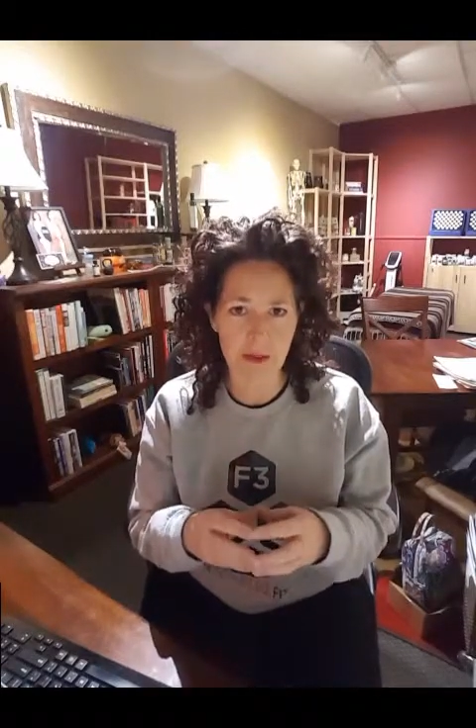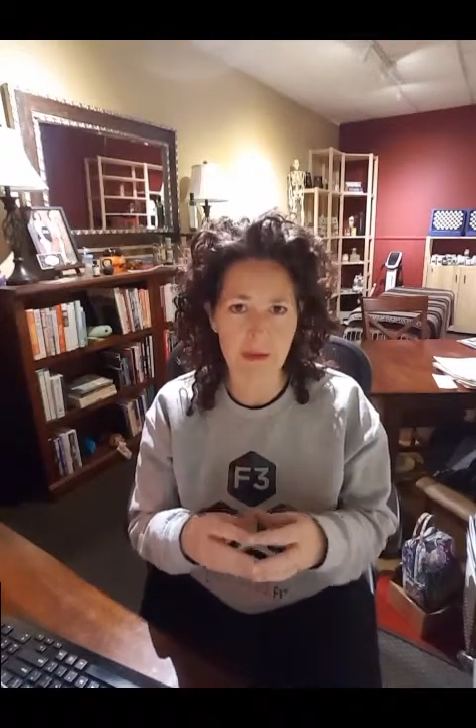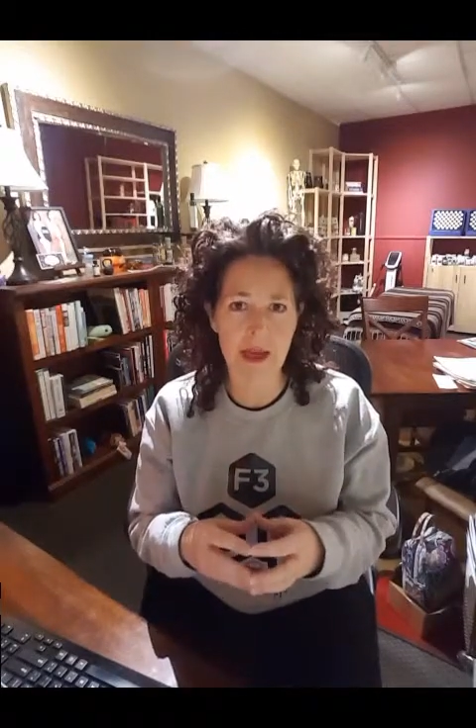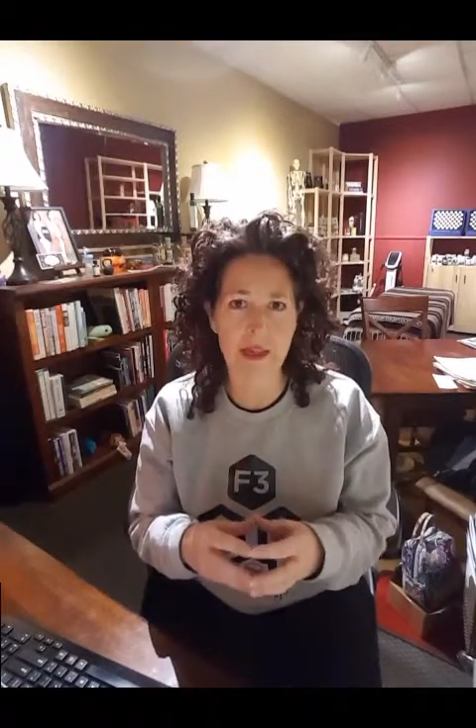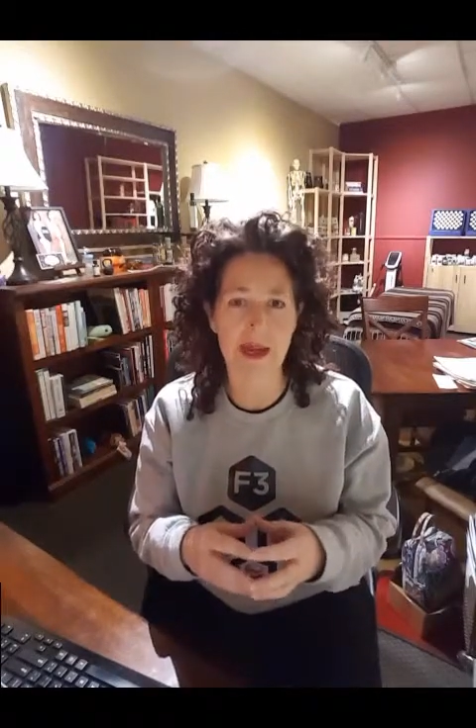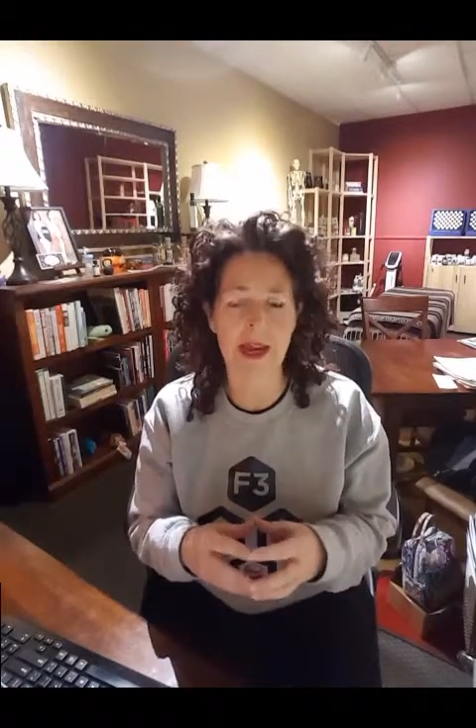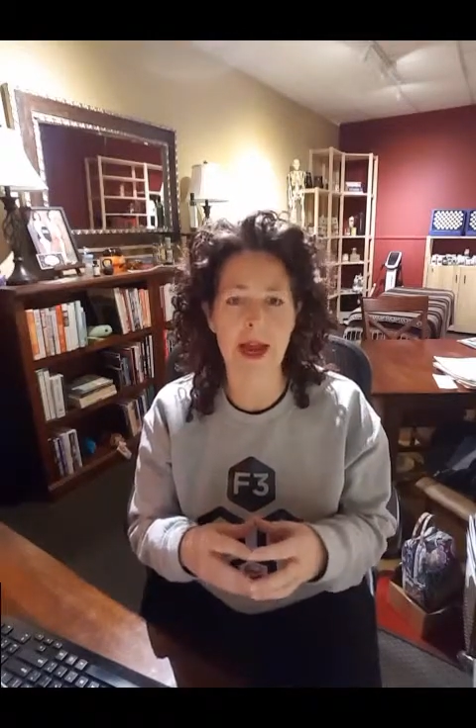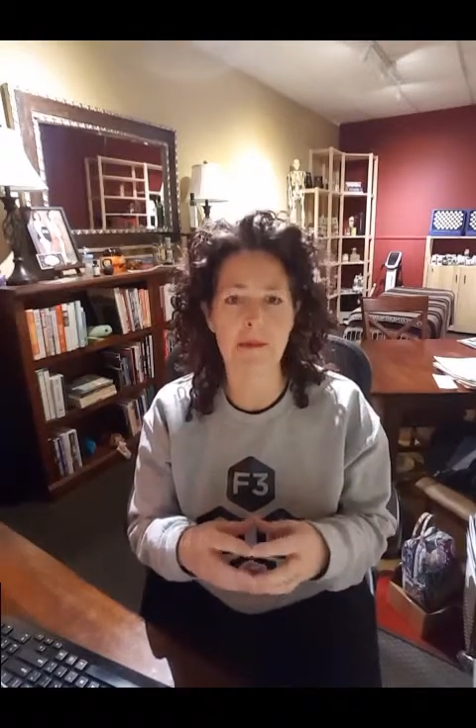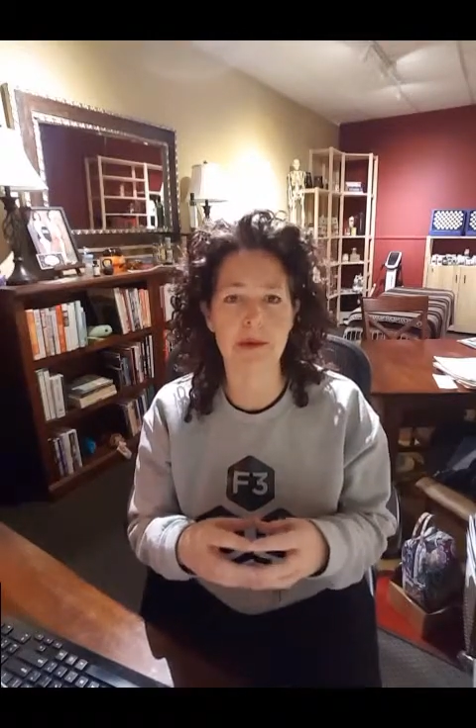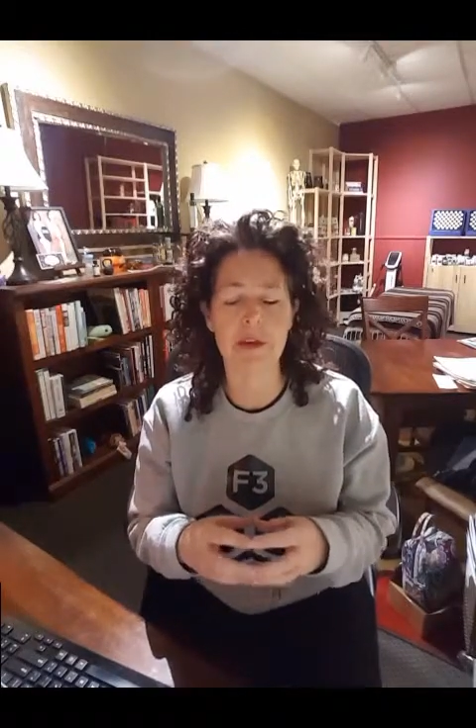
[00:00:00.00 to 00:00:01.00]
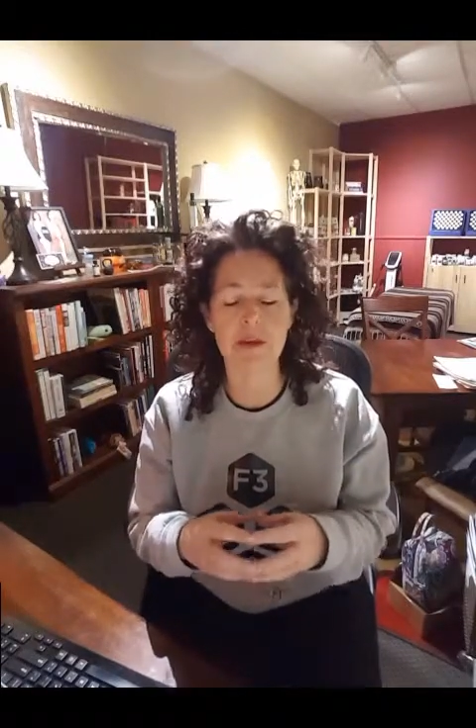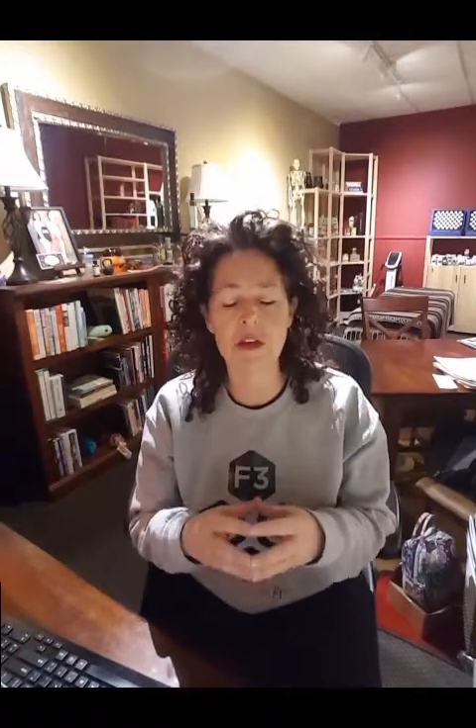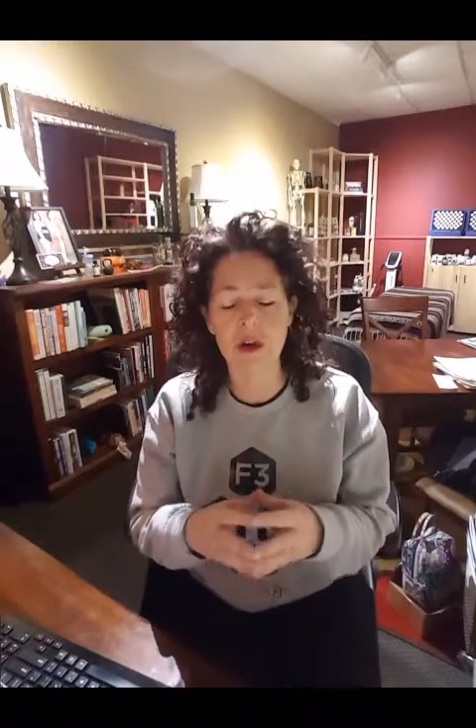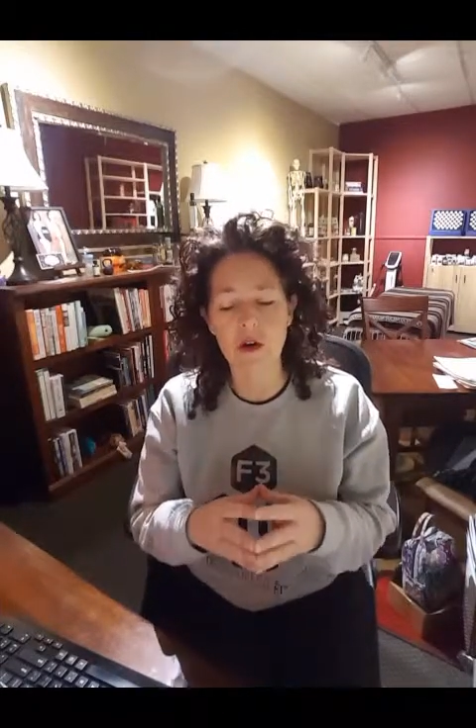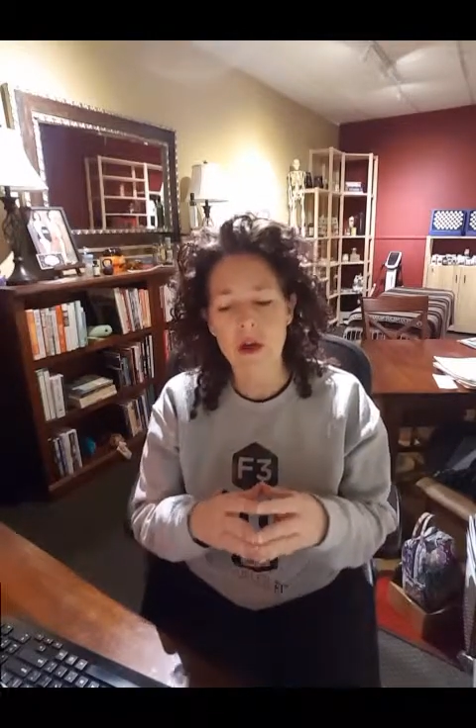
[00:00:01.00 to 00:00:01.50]
to make that happen.
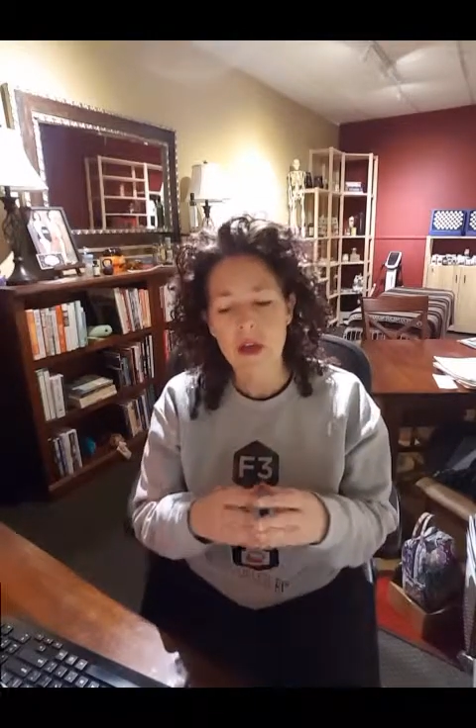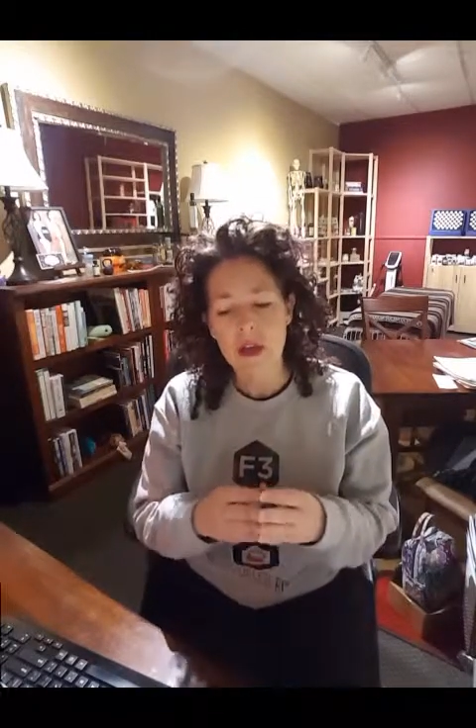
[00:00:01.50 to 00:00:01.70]
So